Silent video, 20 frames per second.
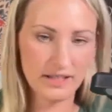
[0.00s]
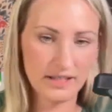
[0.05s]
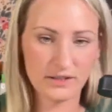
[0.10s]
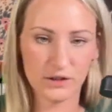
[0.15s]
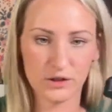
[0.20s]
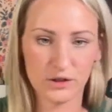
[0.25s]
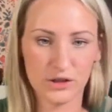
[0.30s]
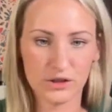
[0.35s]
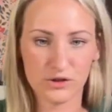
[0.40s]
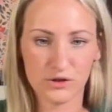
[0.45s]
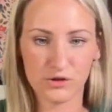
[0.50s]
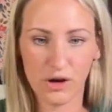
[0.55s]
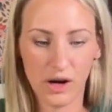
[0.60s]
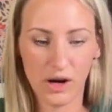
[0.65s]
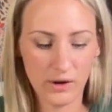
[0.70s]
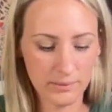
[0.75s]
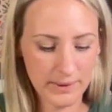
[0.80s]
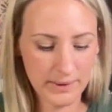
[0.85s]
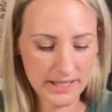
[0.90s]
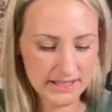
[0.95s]
So you just
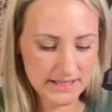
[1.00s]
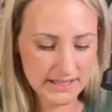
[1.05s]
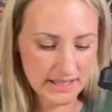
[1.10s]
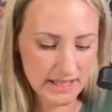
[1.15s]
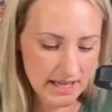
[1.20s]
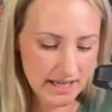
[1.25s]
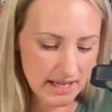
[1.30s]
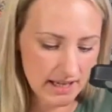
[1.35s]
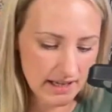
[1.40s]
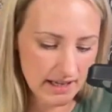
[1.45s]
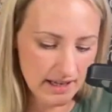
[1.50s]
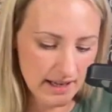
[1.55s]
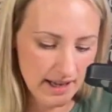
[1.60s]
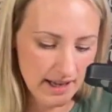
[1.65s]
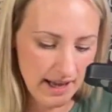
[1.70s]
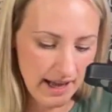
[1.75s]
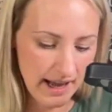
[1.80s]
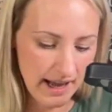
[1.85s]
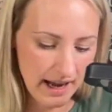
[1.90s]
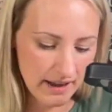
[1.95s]
draw a big C,
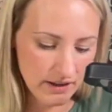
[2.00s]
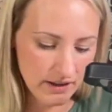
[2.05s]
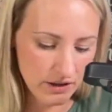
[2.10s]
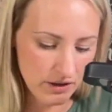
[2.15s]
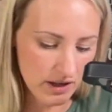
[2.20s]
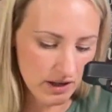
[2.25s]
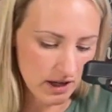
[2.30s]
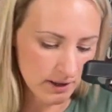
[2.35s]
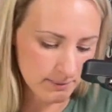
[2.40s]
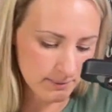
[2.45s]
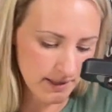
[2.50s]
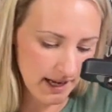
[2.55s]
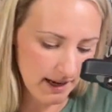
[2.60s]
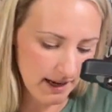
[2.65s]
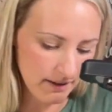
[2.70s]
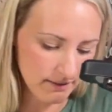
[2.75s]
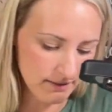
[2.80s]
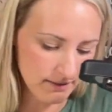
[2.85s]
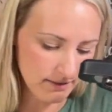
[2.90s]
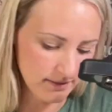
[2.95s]
and then you come
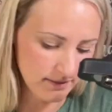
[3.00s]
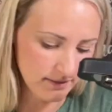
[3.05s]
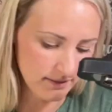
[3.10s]
down